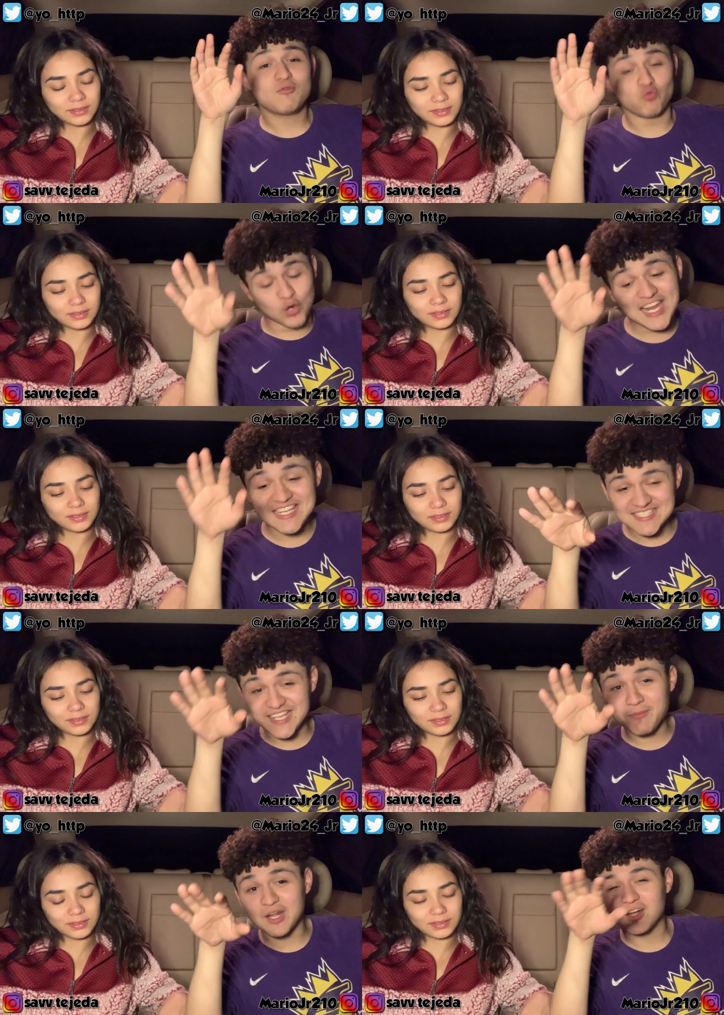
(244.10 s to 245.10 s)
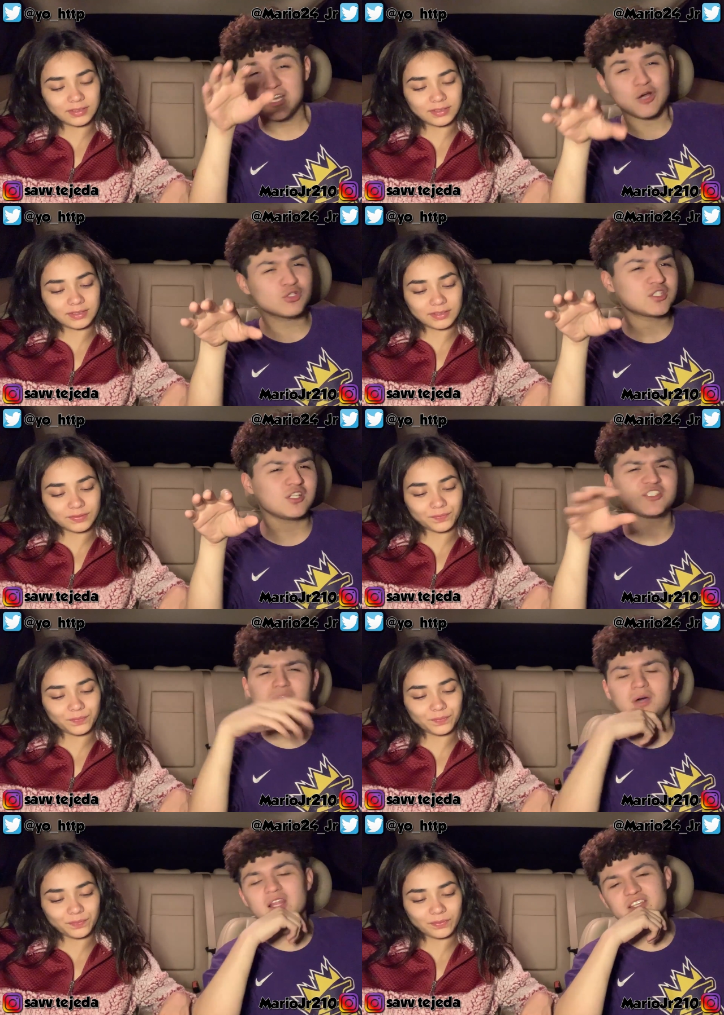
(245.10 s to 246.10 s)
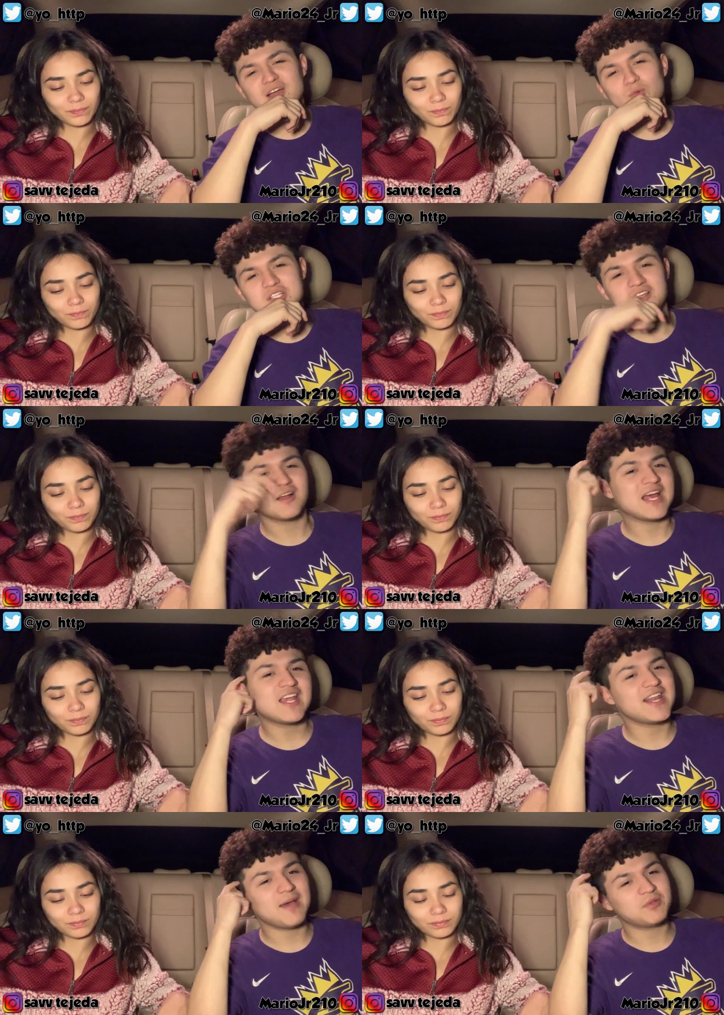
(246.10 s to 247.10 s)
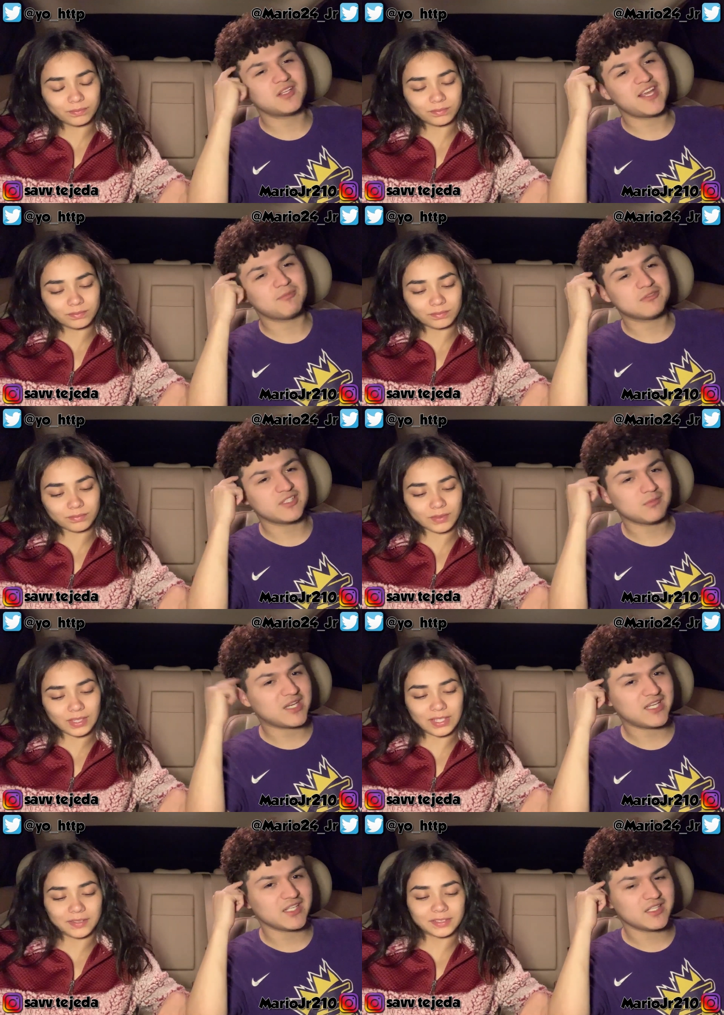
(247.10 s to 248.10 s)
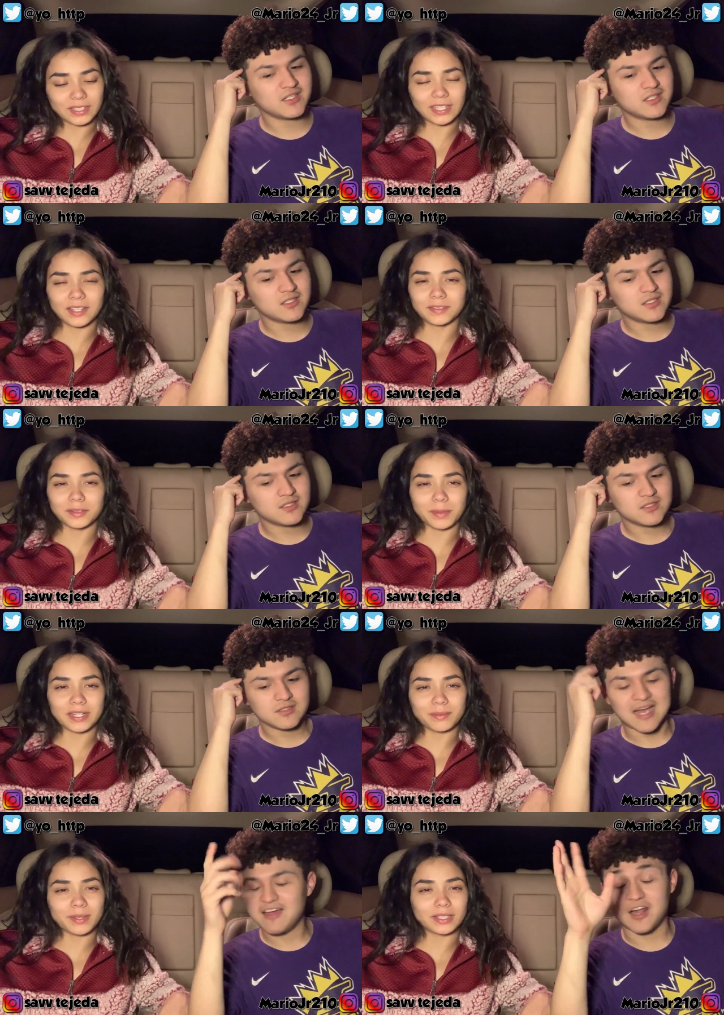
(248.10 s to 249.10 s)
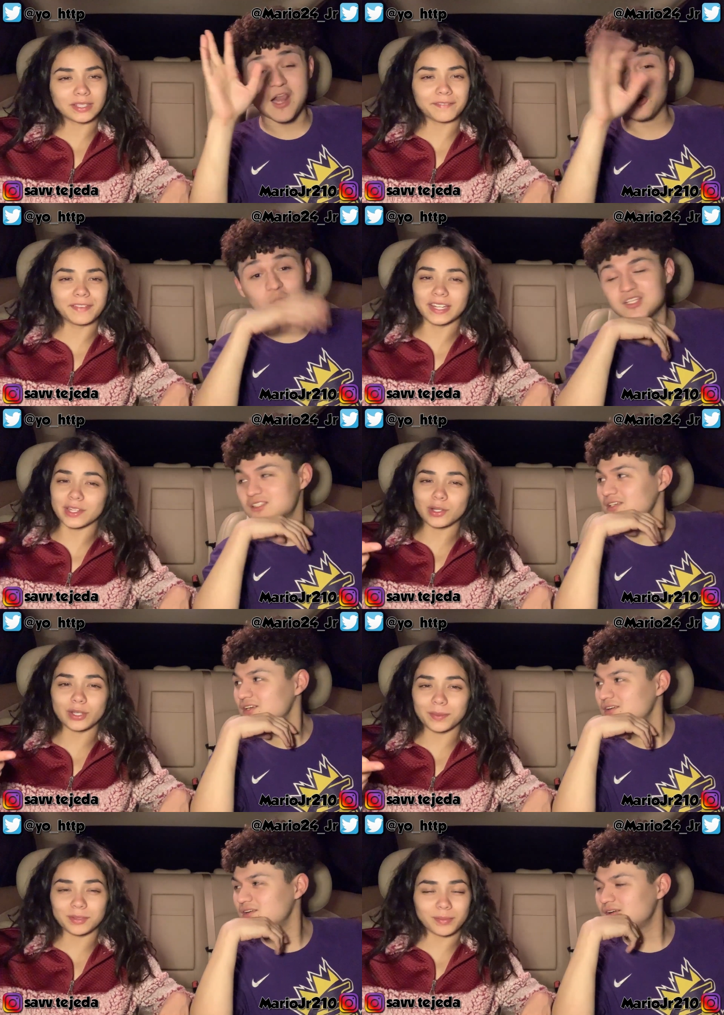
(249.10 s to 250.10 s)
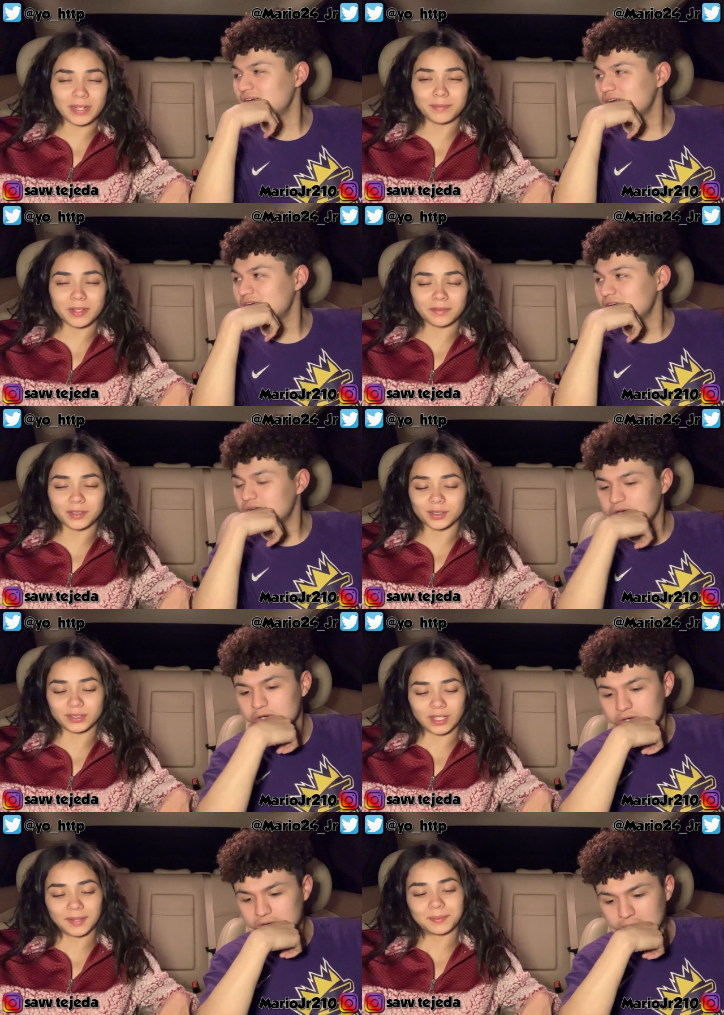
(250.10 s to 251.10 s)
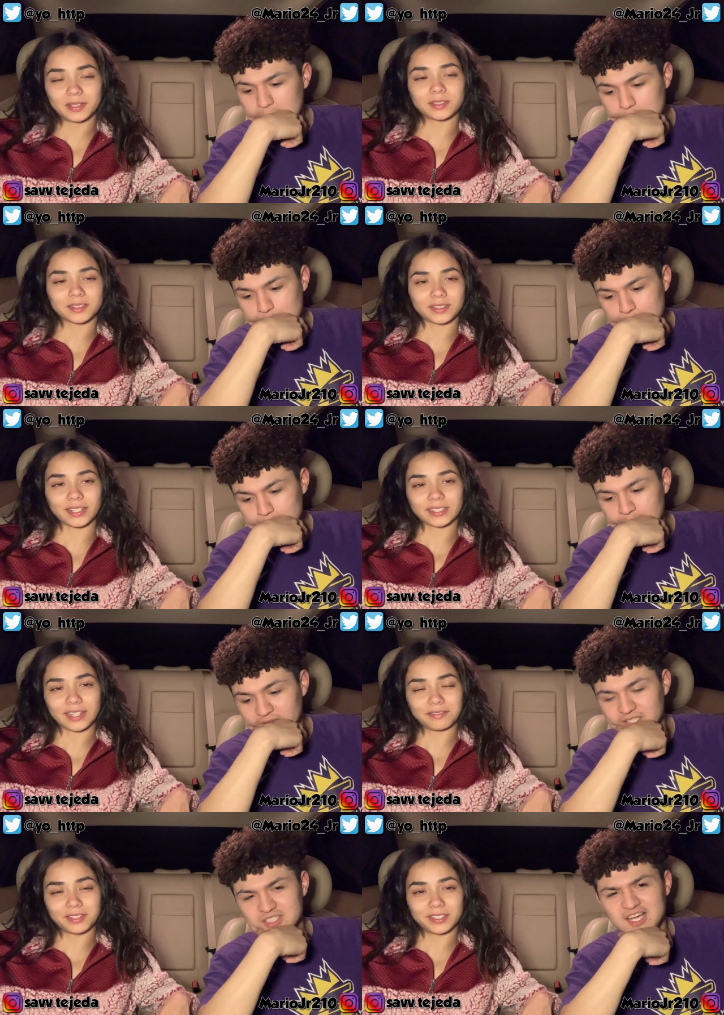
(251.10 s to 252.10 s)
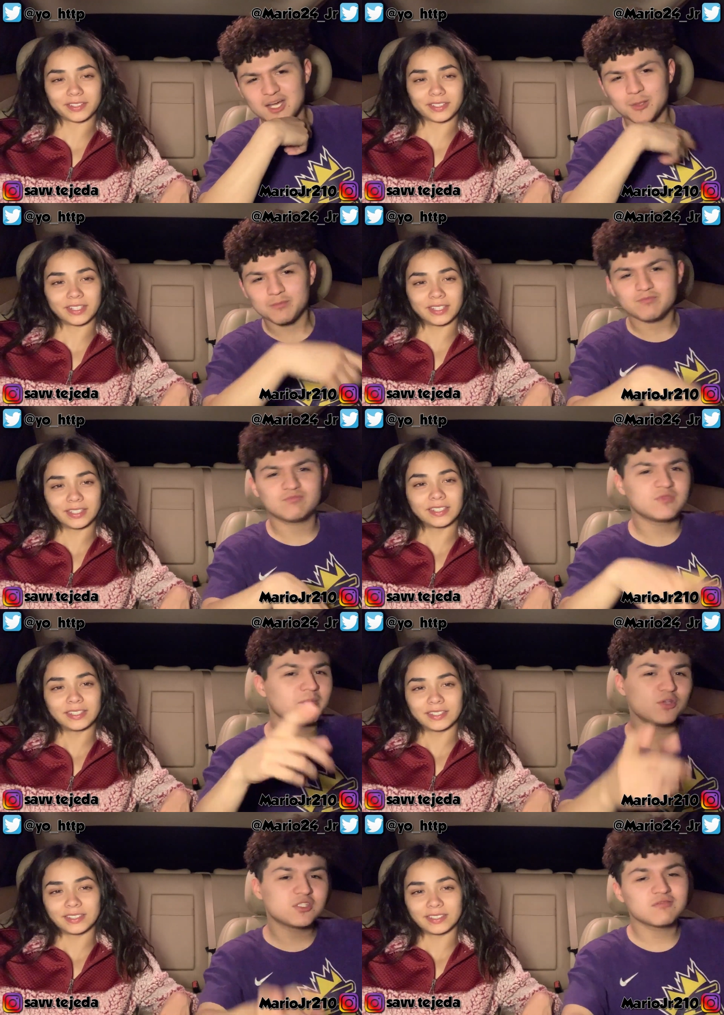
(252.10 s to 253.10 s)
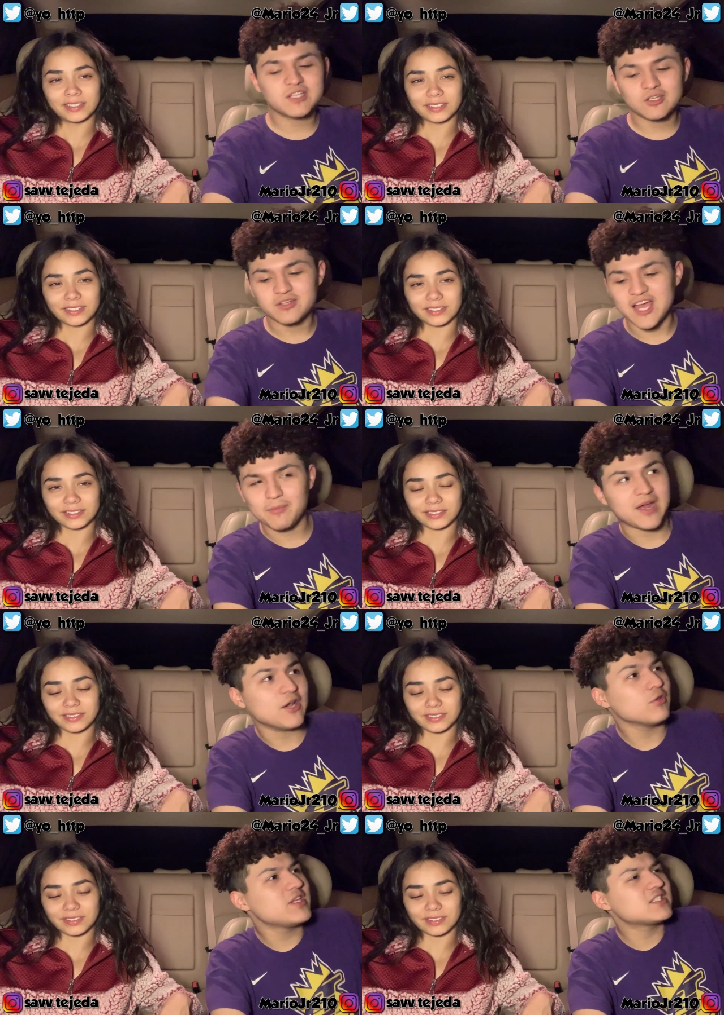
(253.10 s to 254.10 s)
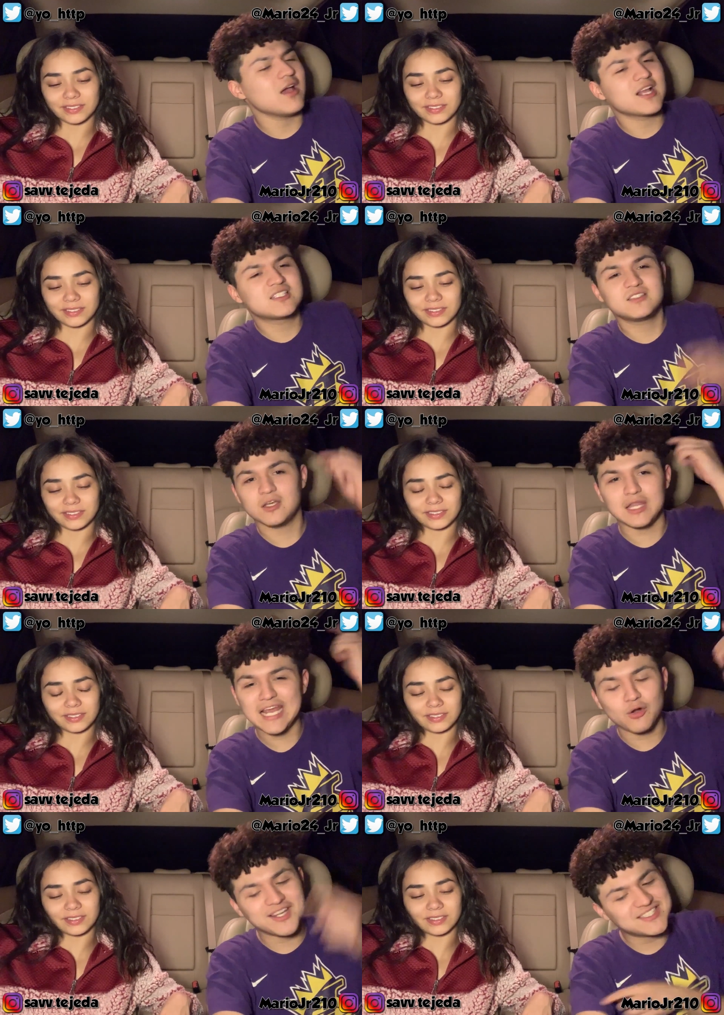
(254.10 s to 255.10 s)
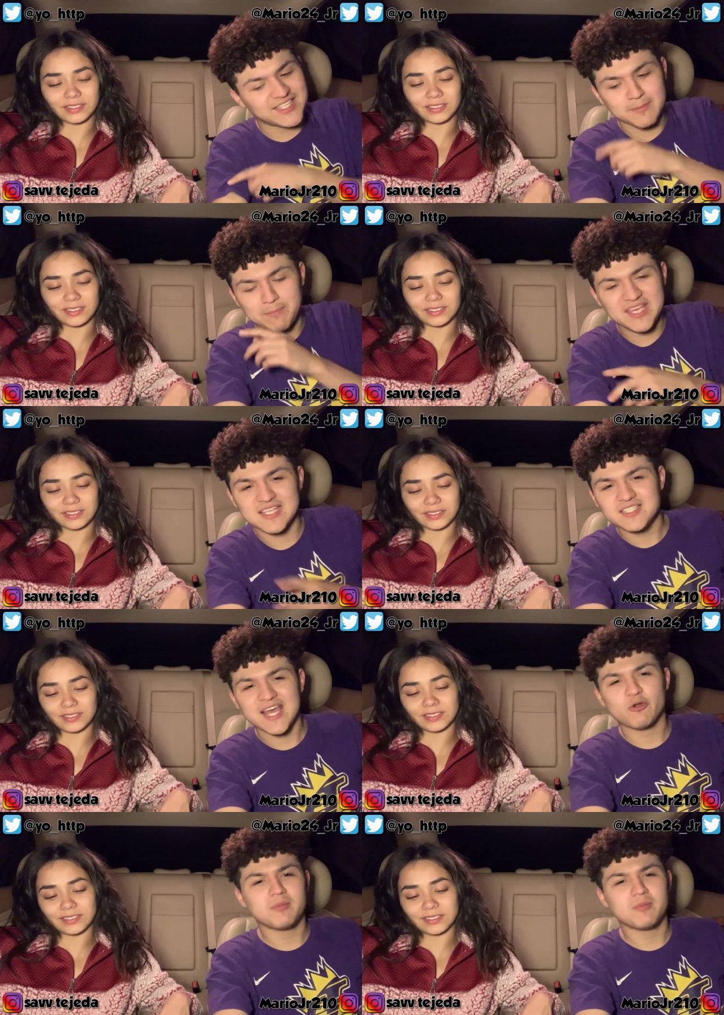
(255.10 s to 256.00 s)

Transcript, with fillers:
Speaker 1: really similar, close to some other Youngboy song. I cannot put the name of it in my it head. it keeps reminding I, me. I the video keeps
Speaker 2: reminding me of Lil Top though, like that Lil video. Top,
Speaker 1: the music video, yeah. But I know this song is the lyrics and the beat is kind of